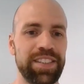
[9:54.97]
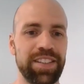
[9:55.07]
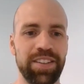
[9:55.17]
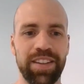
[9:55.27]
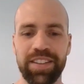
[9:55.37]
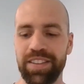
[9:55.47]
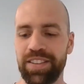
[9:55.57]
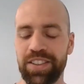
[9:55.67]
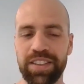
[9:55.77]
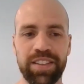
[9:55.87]
So this
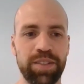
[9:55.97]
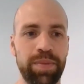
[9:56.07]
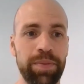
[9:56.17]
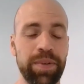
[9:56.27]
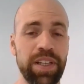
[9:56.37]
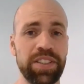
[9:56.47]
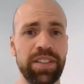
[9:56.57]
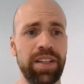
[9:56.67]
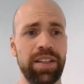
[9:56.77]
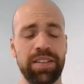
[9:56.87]
is just as a
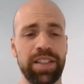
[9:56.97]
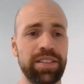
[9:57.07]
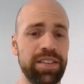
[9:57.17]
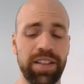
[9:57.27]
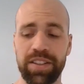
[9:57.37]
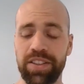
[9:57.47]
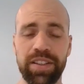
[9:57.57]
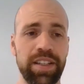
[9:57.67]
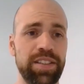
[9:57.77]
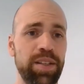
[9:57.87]
preparation. Thanks
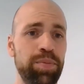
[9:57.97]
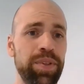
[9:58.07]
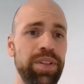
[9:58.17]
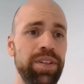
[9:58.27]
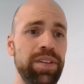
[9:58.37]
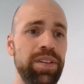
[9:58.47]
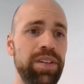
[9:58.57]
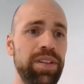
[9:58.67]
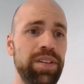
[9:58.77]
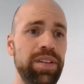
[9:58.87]
actually SAP
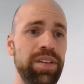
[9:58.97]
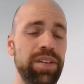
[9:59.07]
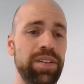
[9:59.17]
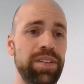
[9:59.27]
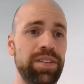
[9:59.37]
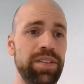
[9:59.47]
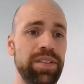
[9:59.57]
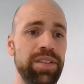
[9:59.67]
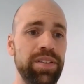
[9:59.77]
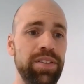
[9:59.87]
and
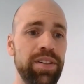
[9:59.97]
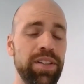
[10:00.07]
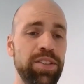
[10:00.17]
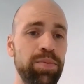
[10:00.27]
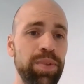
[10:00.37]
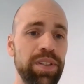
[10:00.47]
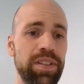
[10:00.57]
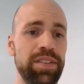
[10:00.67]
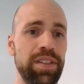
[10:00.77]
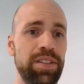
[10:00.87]
Jörg and
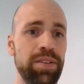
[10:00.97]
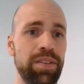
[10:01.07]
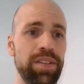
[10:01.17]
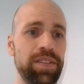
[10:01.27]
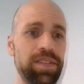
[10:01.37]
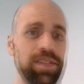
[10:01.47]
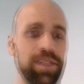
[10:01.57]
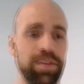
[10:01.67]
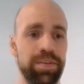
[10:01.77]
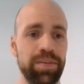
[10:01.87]
Tobias. I took this
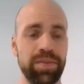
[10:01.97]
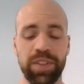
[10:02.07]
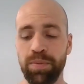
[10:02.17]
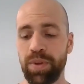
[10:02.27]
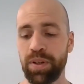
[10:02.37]
from your